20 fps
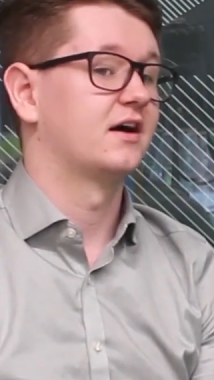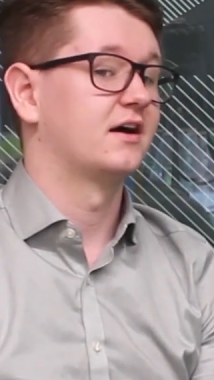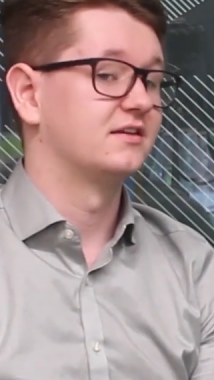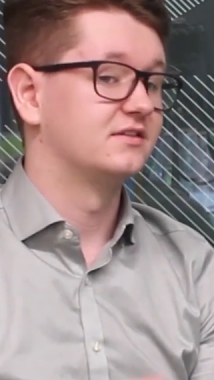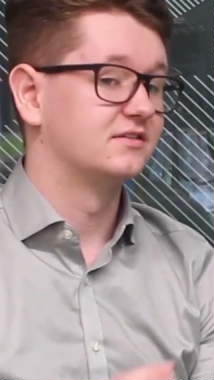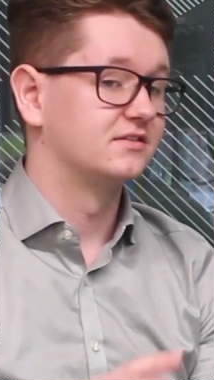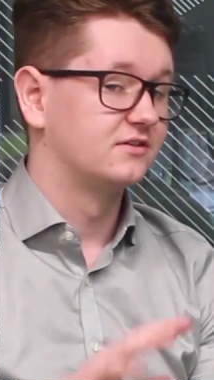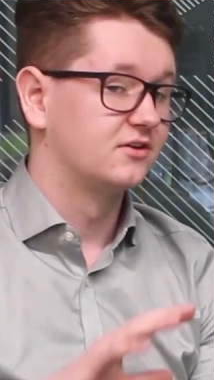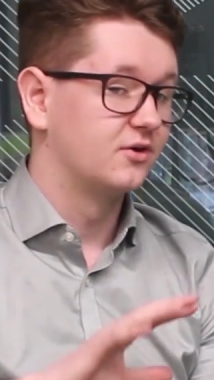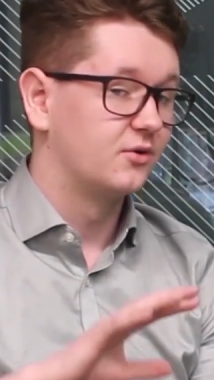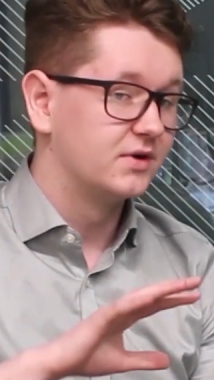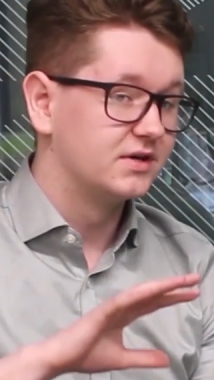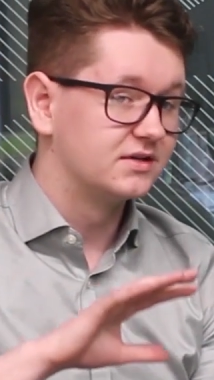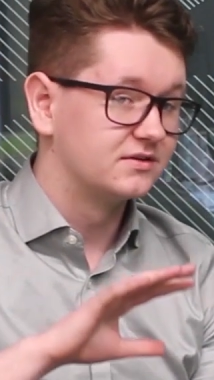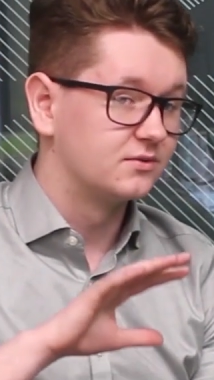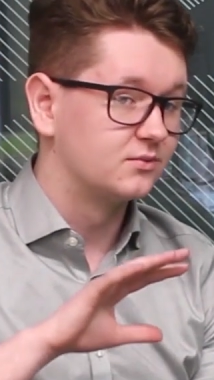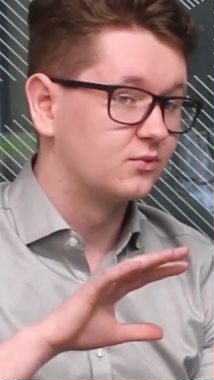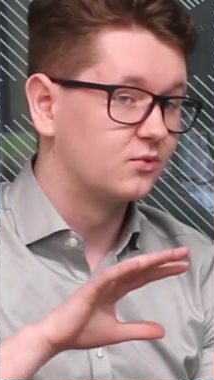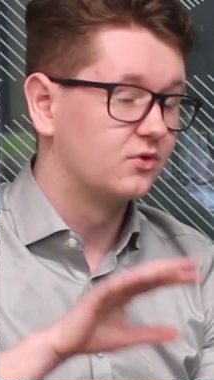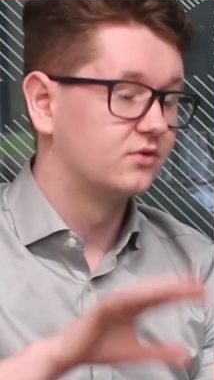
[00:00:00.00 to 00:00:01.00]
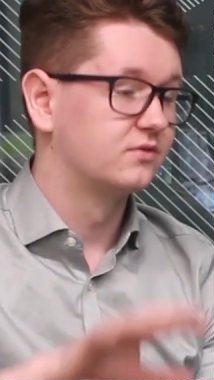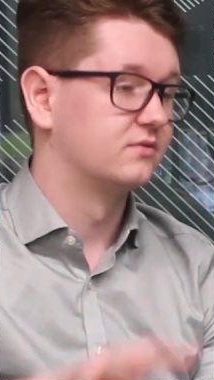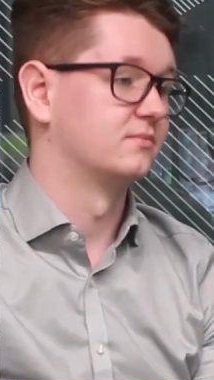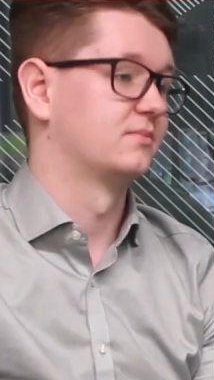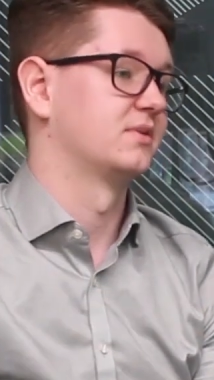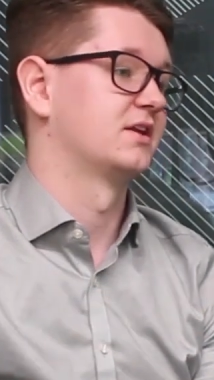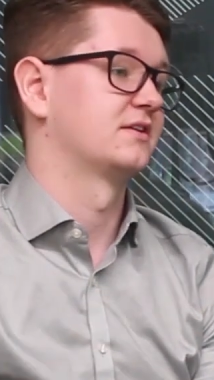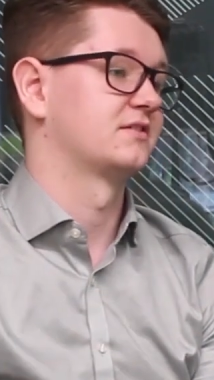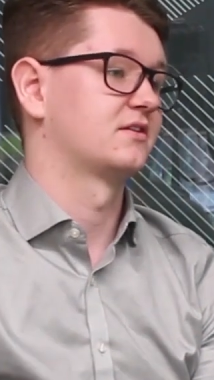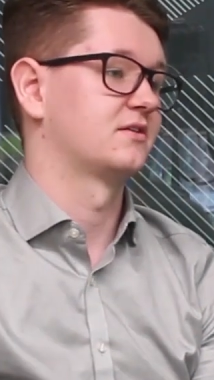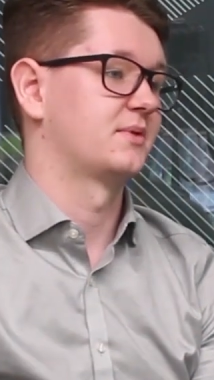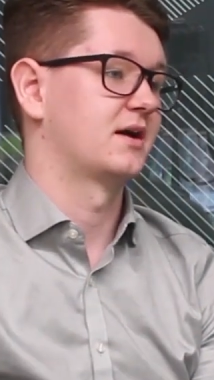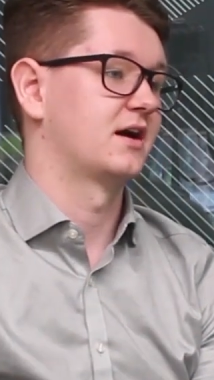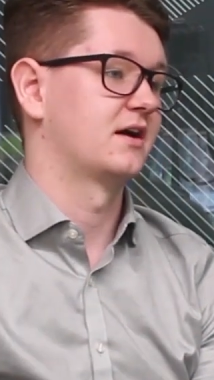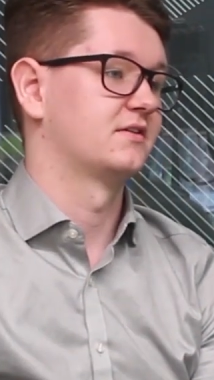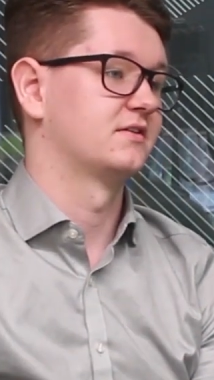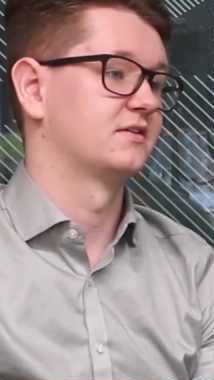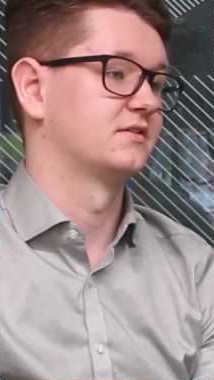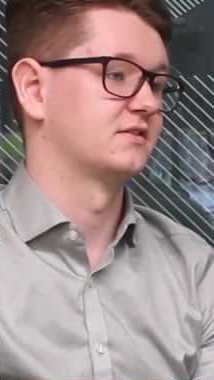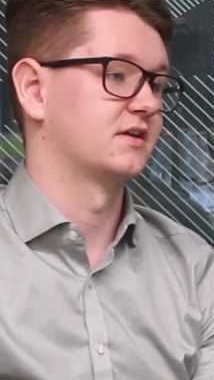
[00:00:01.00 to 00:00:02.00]
didn't go into one political
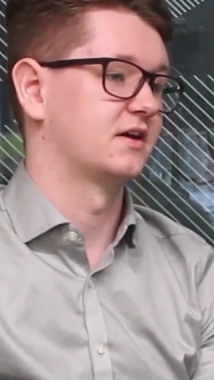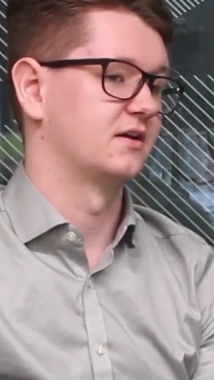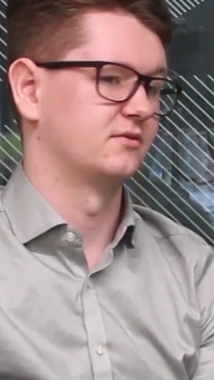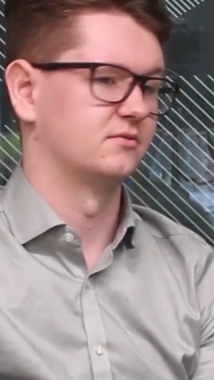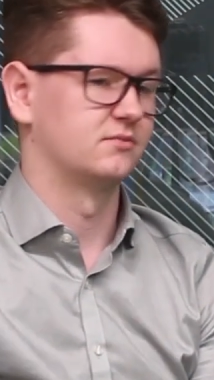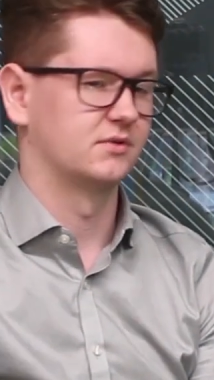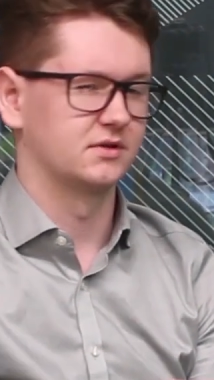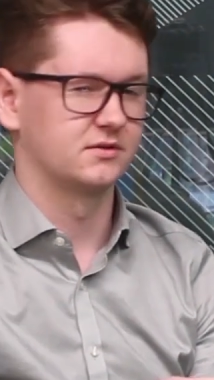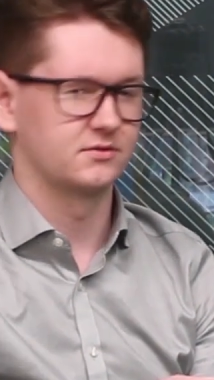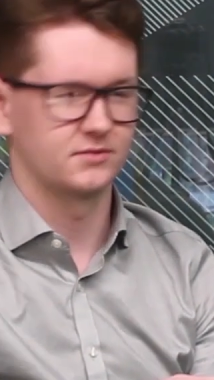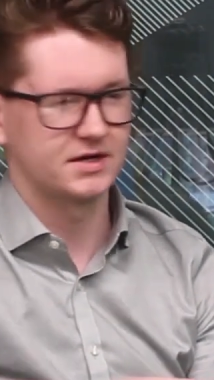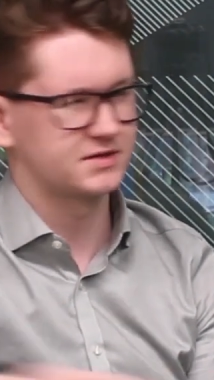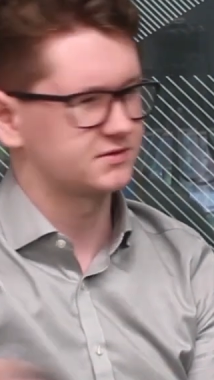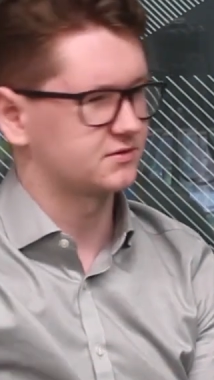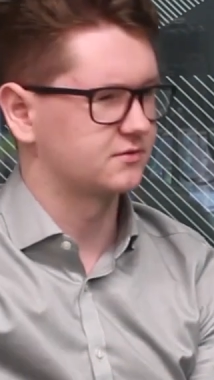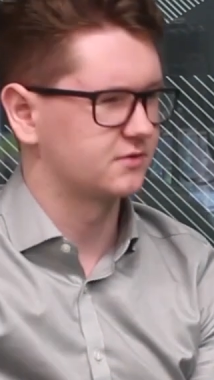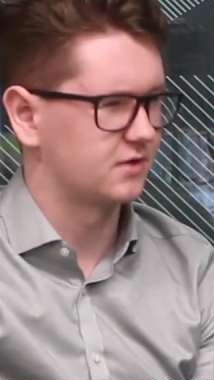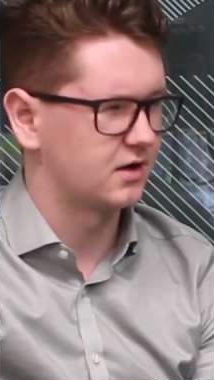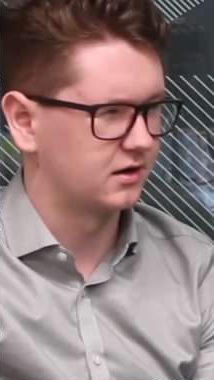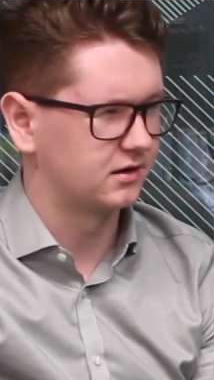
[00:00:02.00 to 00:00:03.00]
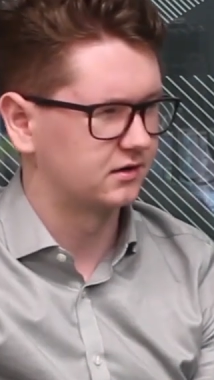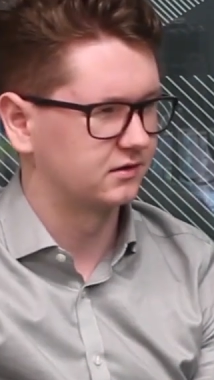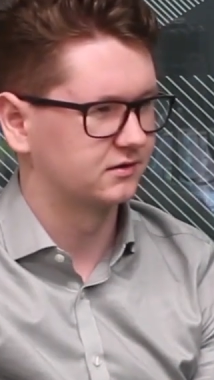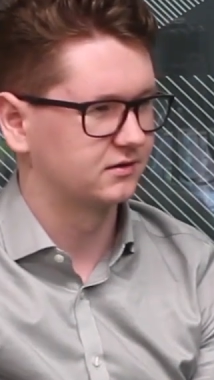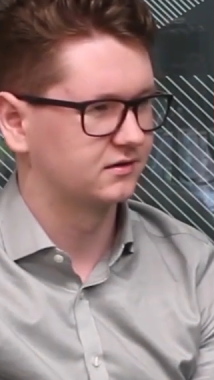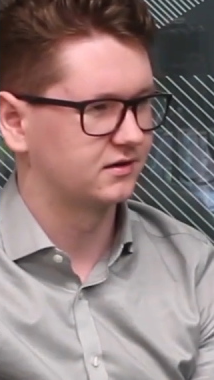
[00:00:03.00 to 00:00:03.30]
party and say, well, the rest are wrong.